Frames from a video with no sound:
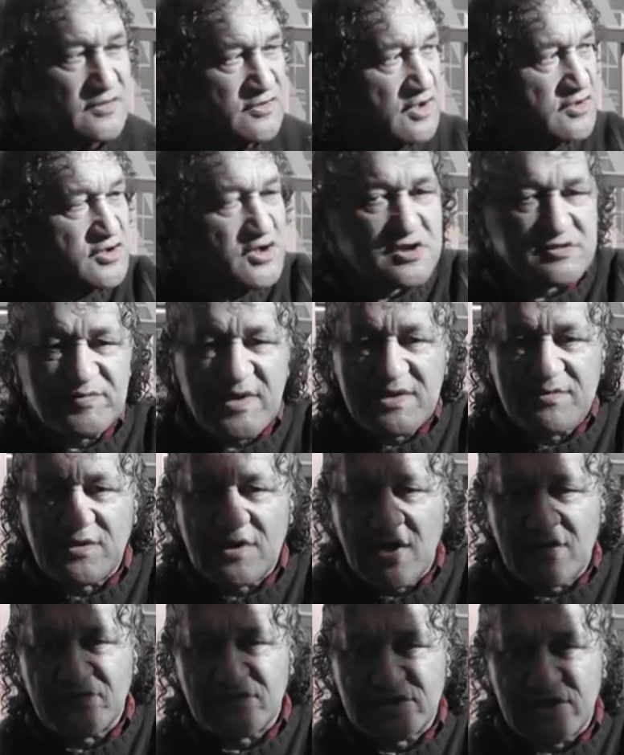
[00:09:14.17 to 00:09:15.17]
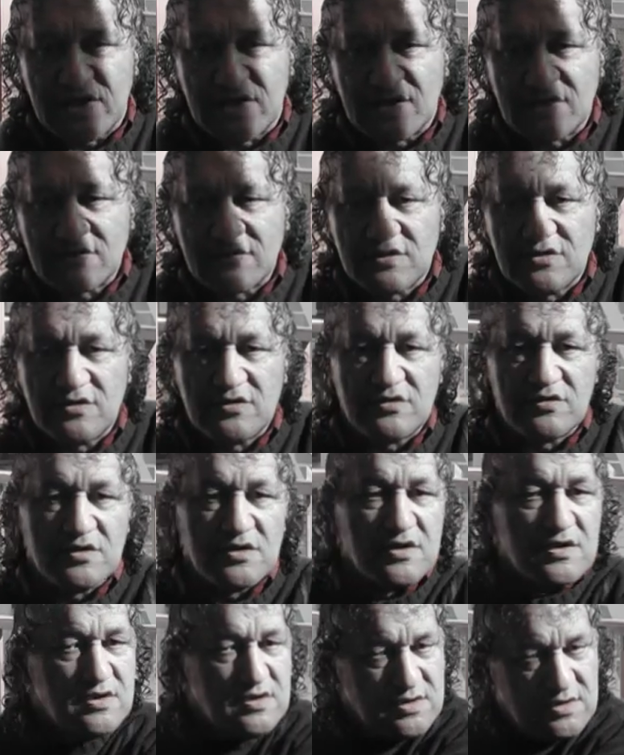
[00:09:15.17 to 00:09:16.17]
Not those people over there who
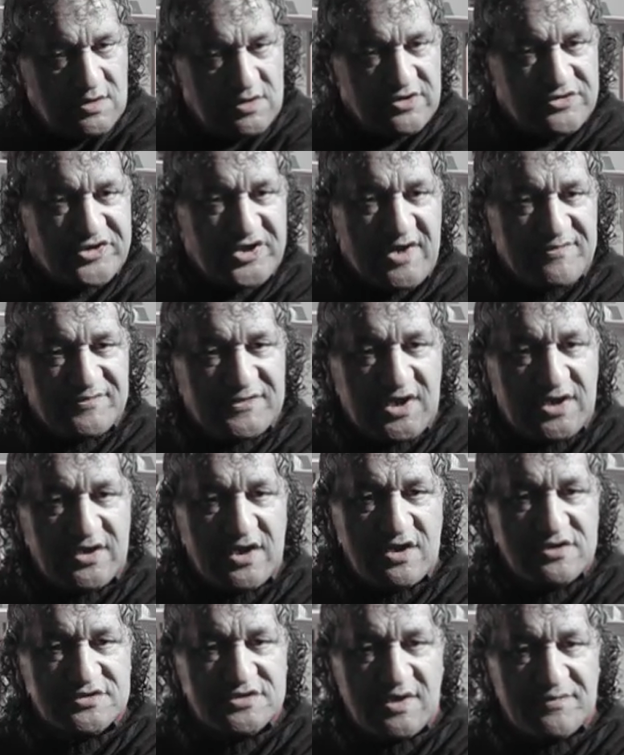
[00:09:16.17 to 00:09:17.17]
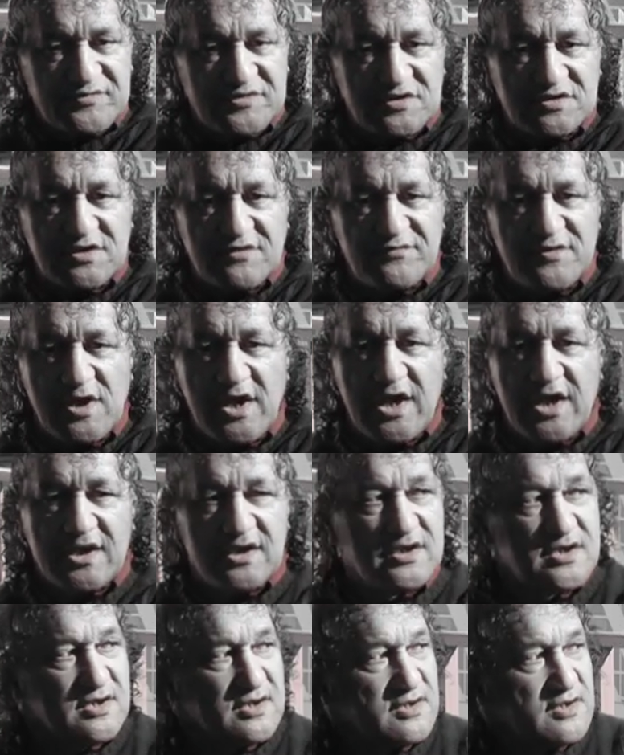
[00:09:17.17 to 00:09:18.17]
thumb their nose up to the flag
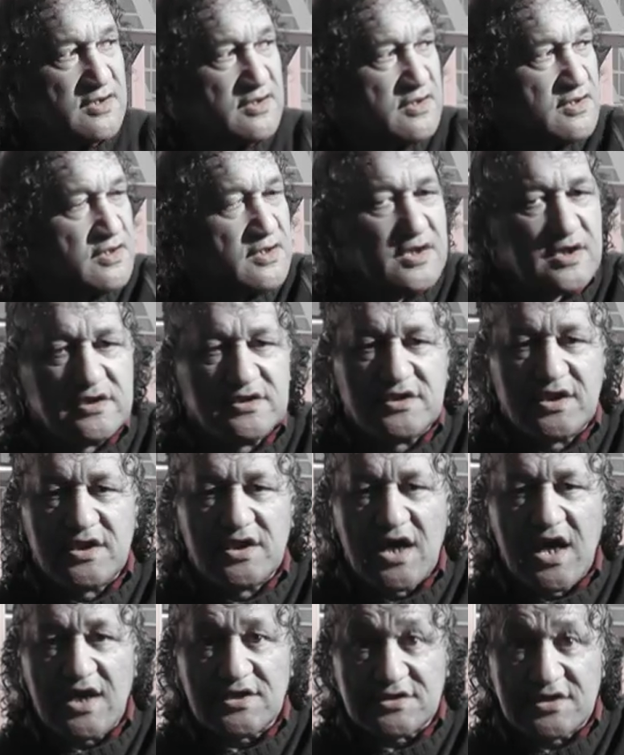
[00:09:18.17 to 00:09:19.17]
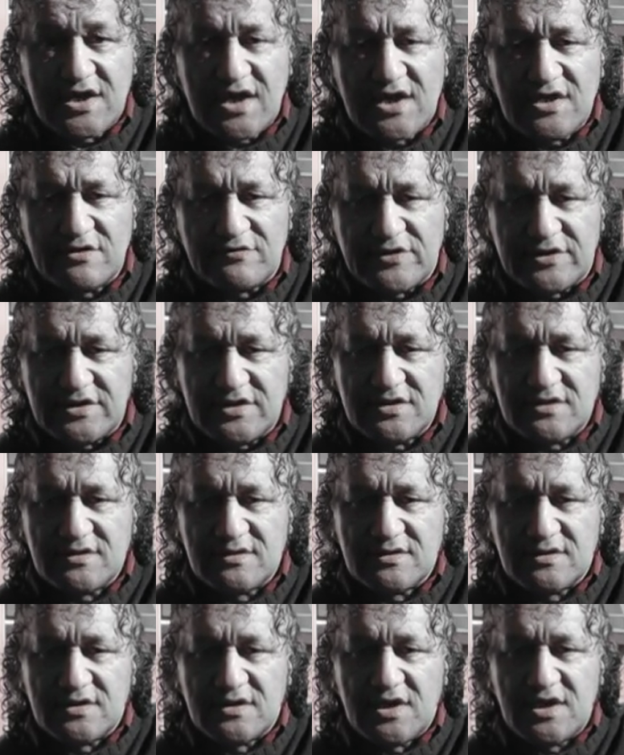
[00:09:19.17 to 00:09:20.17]
in the art gallery
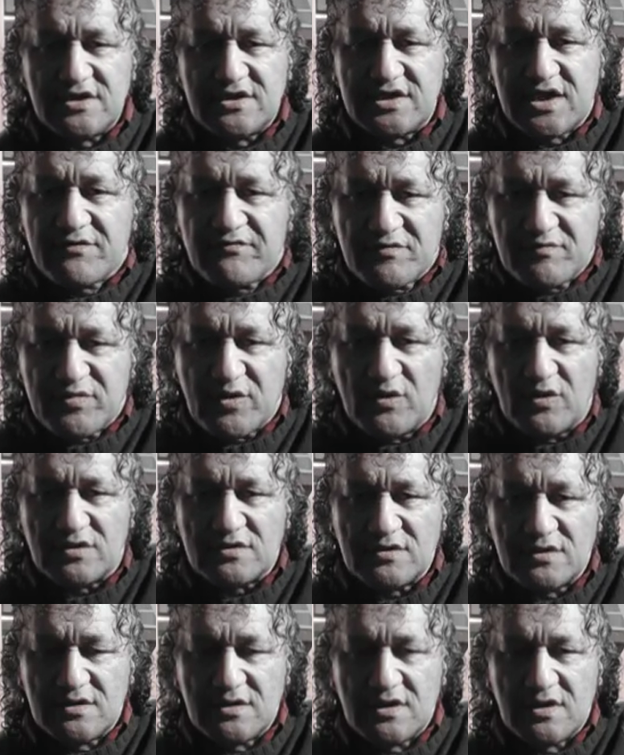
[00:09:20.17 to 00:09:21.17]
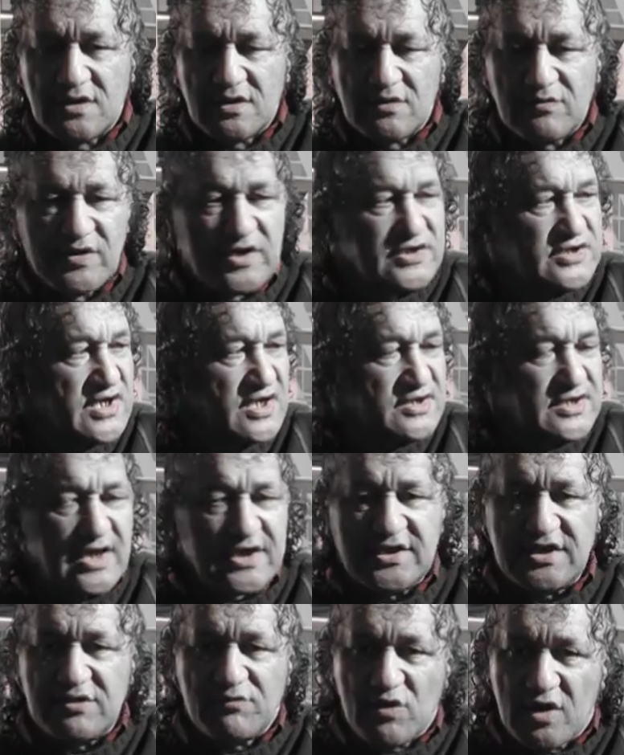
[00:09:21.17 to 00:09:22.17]
in Devonport, where that
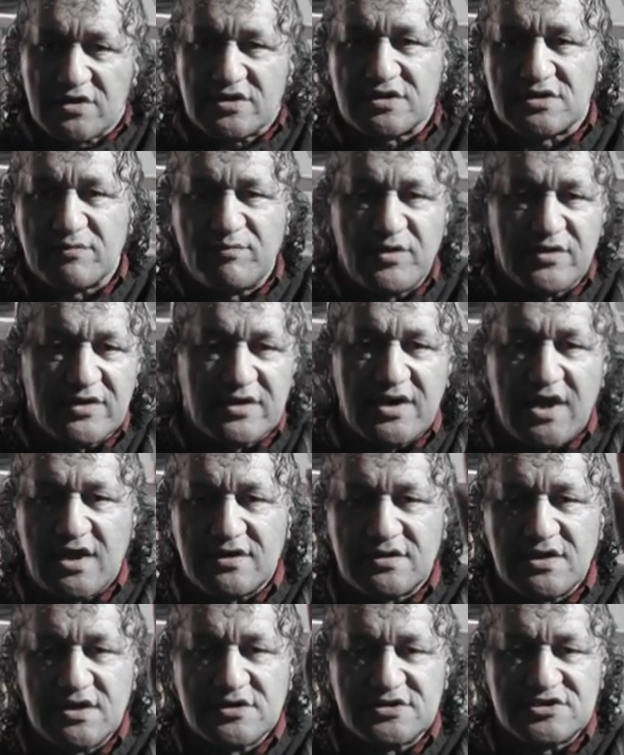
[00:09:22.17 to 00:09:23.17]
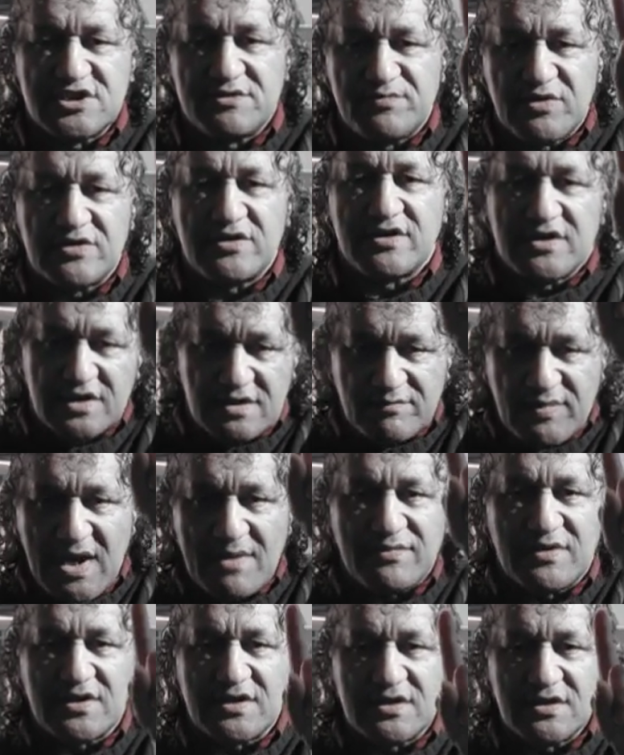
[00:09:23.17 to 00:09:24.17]
lady wanted to put it out. She put it in
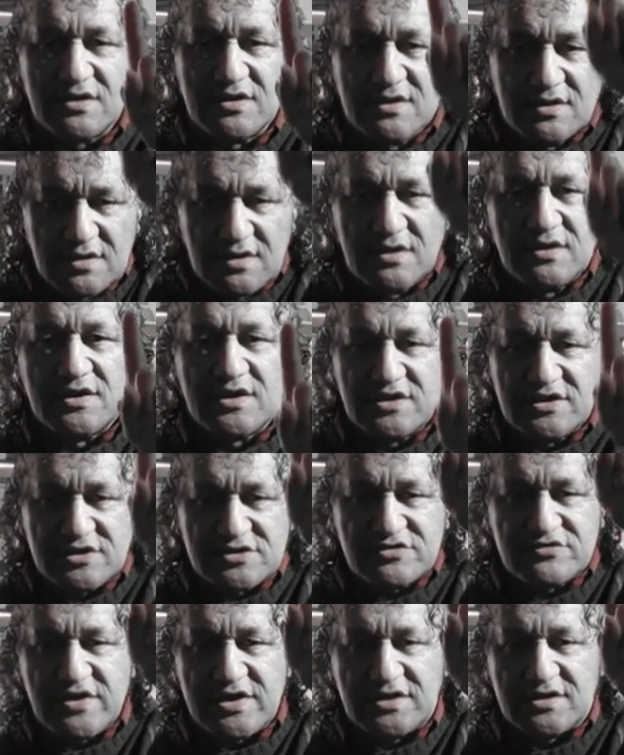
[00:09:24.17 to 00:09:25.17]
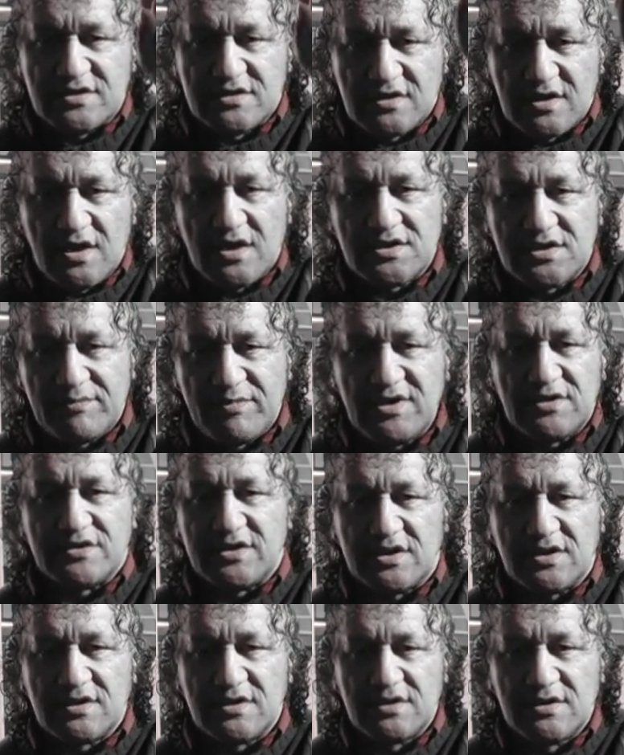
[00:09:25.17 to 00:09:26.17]
public in the street on the
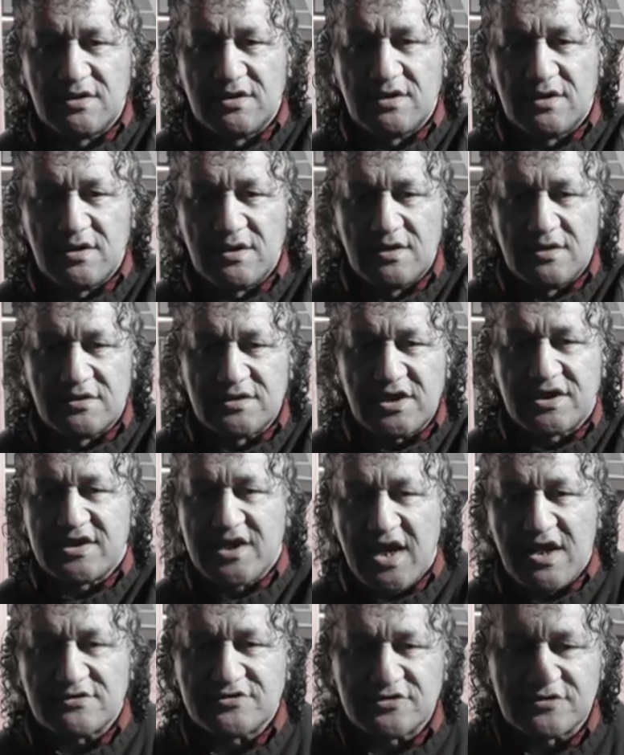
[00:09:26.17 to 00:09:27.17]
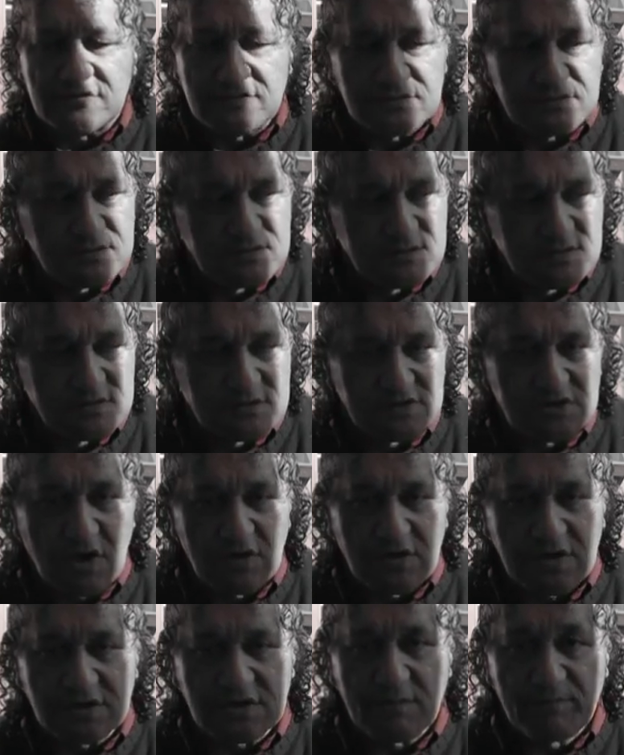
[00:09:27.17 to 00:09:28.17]
building. The council
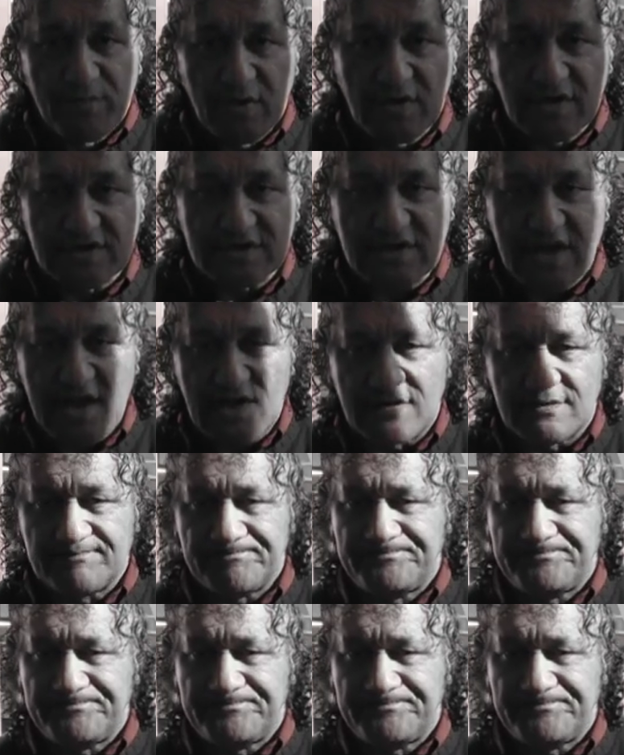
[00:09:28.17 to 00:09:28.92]
told her to pull it down.